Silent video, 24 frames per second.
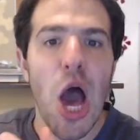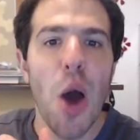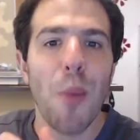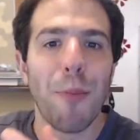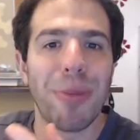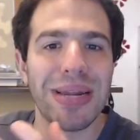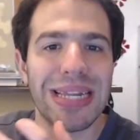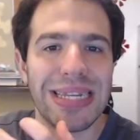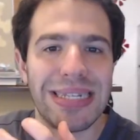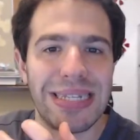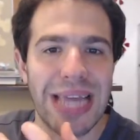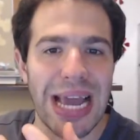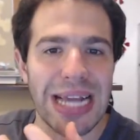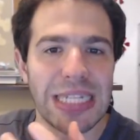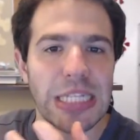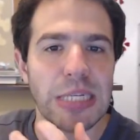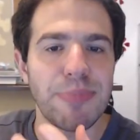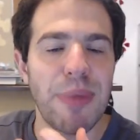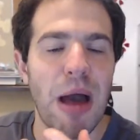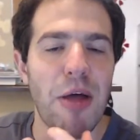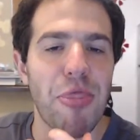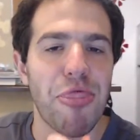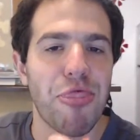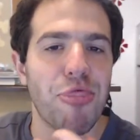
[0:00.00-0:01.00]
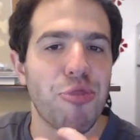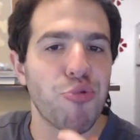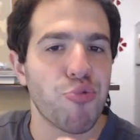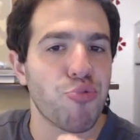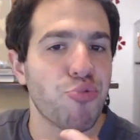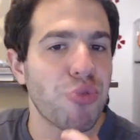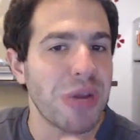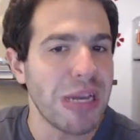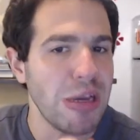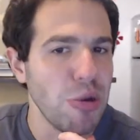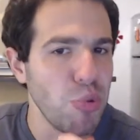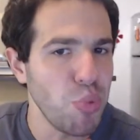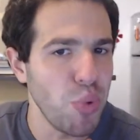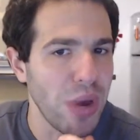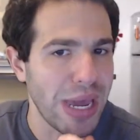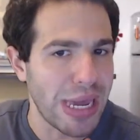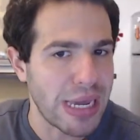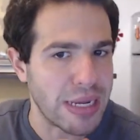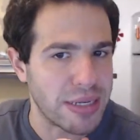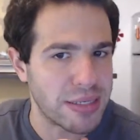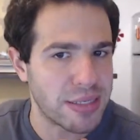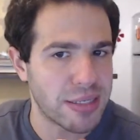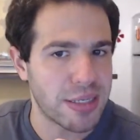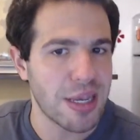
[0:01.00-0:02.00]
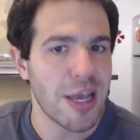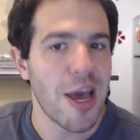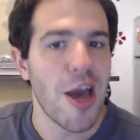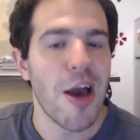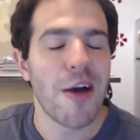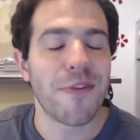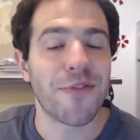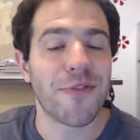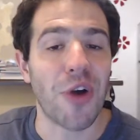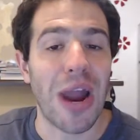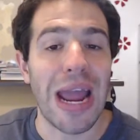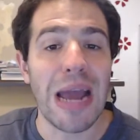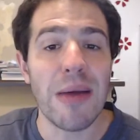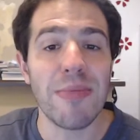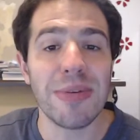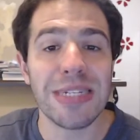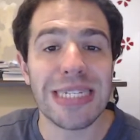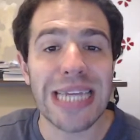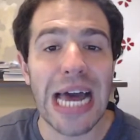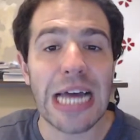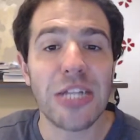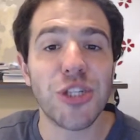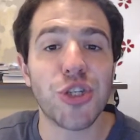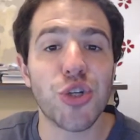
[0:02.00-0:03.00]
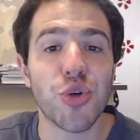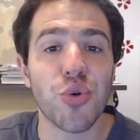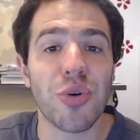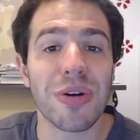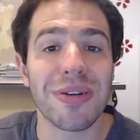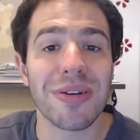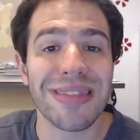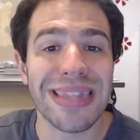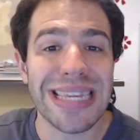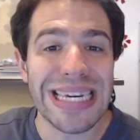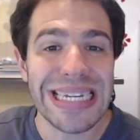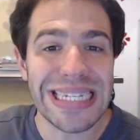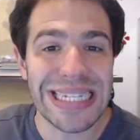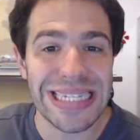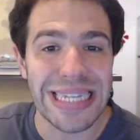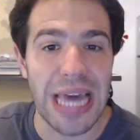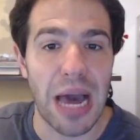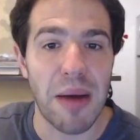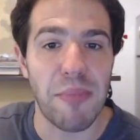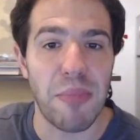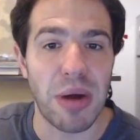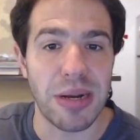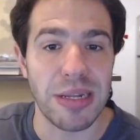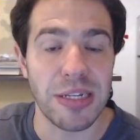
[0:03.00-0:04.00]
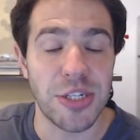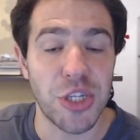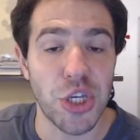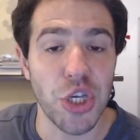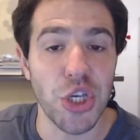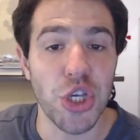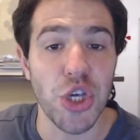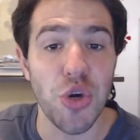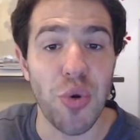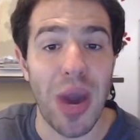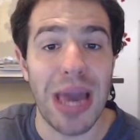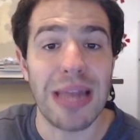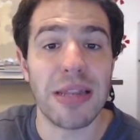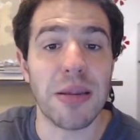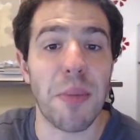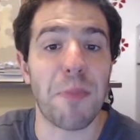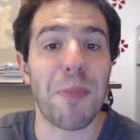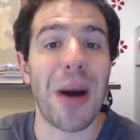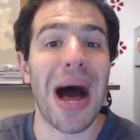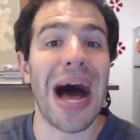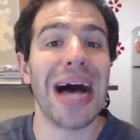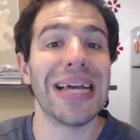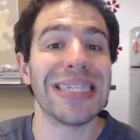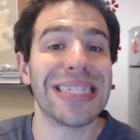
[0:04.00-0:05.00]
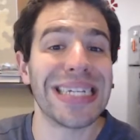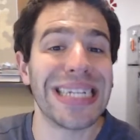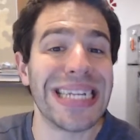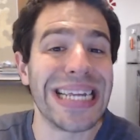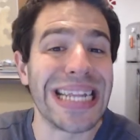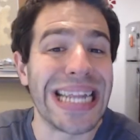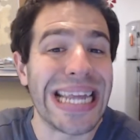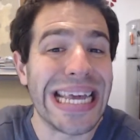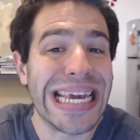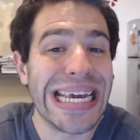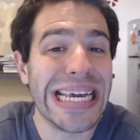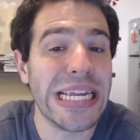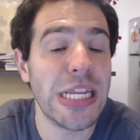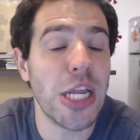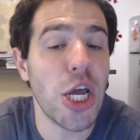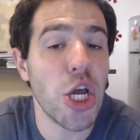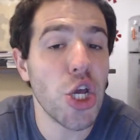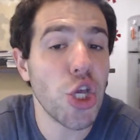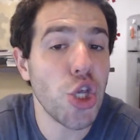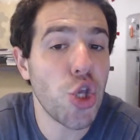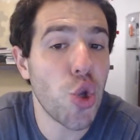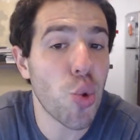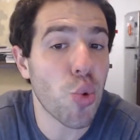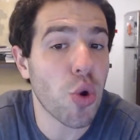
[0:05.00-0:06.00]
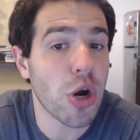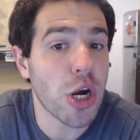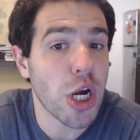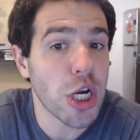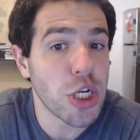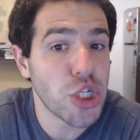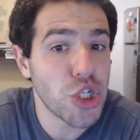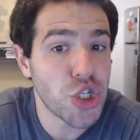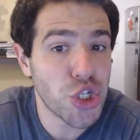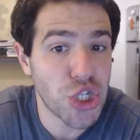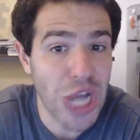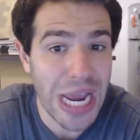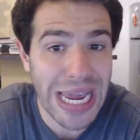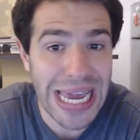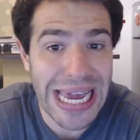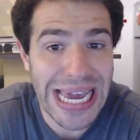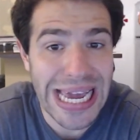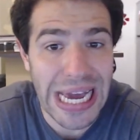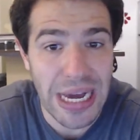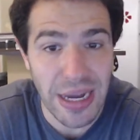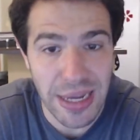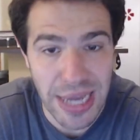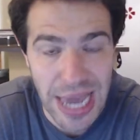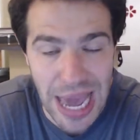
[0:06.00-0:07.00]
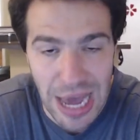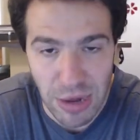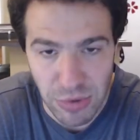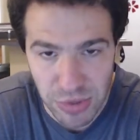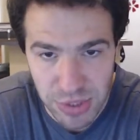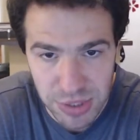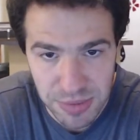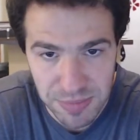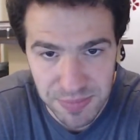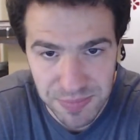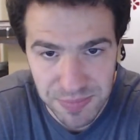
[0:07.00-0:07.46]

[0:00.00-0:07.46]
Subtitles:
but it takes about 3 weeks for Amazon to release that money to you and deposit it in your checking account.